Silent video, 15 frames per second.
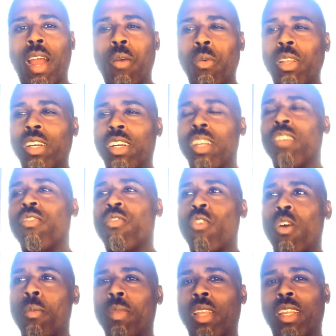I really couldn't
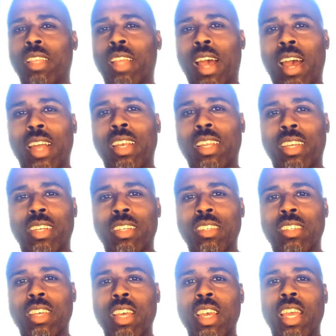formulate the ideas